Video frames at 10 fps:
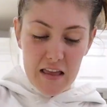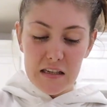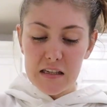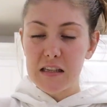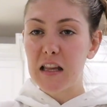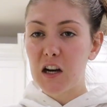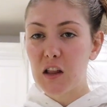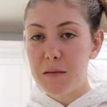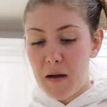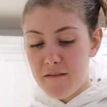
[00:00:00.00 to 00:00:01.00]
and this is
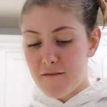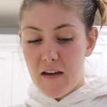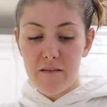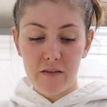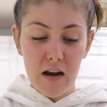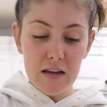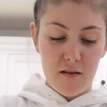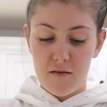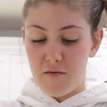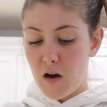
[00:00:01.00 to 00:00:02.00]
literally my favorite
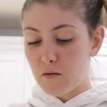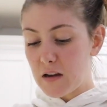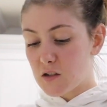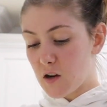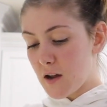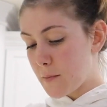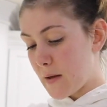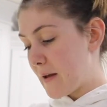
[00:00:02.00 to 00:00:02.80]
pho restaurant,